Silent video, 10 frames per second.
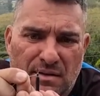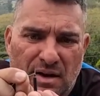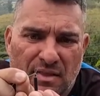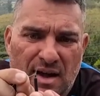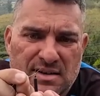
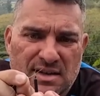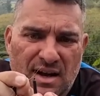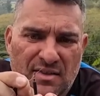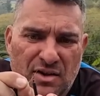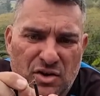like that,
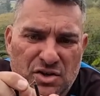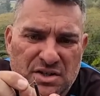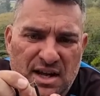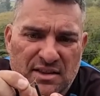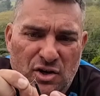and then you
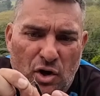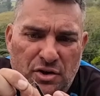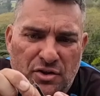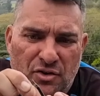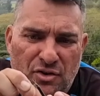just get the
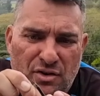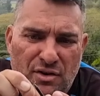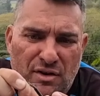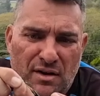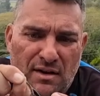knot through
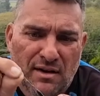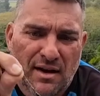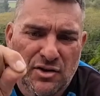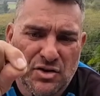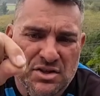
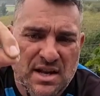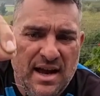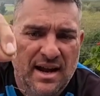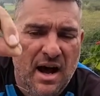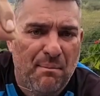and you
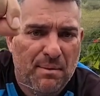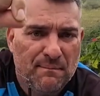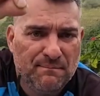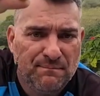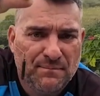snag it up.
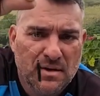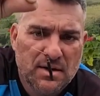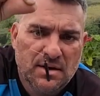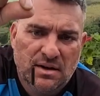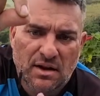
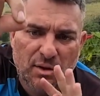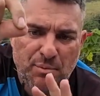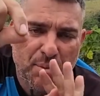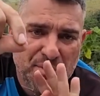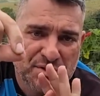Now the
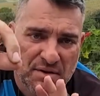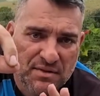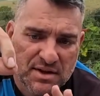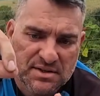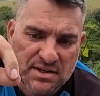purpose of
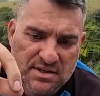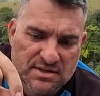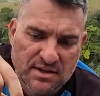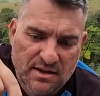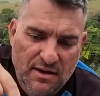this
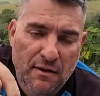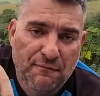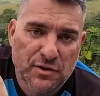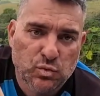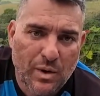is,
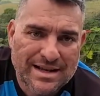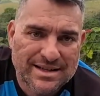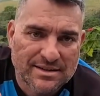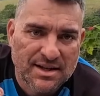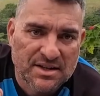if this weight
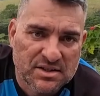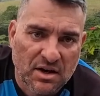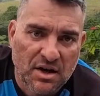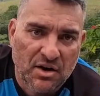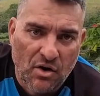does get
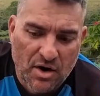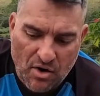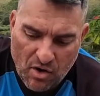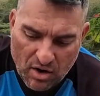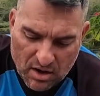stuck in
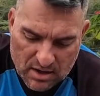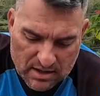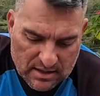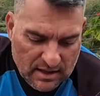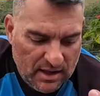a rock,
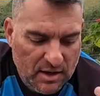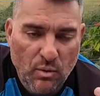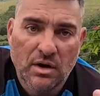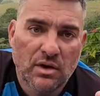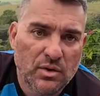I don't
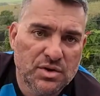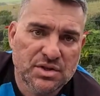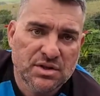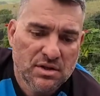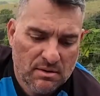want to
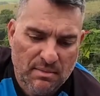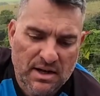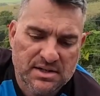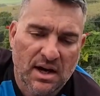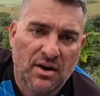lose my
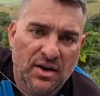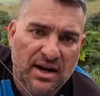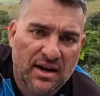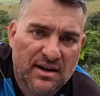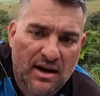entire
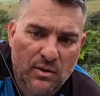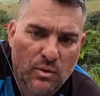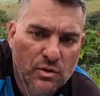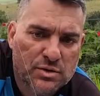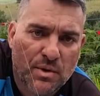rig. I don't
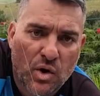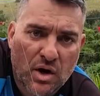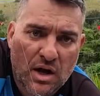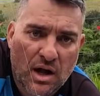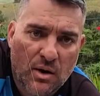want to lose my
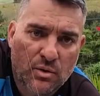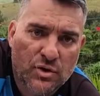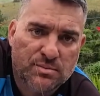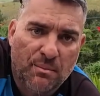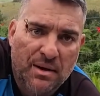hook, I don't want to
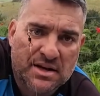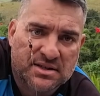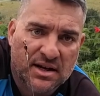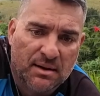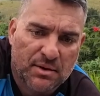lose my
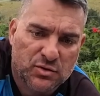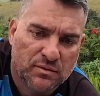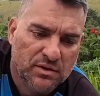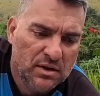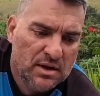plastic and my
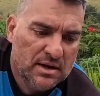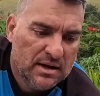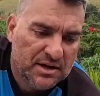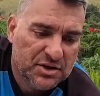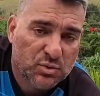swivel.
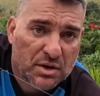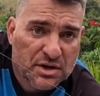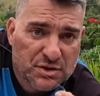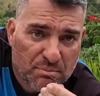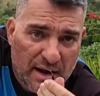I just want
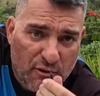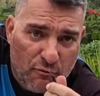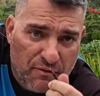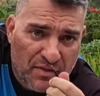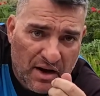it to break
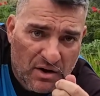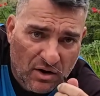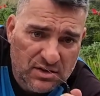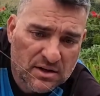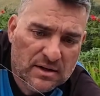off at that
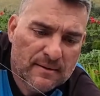knot,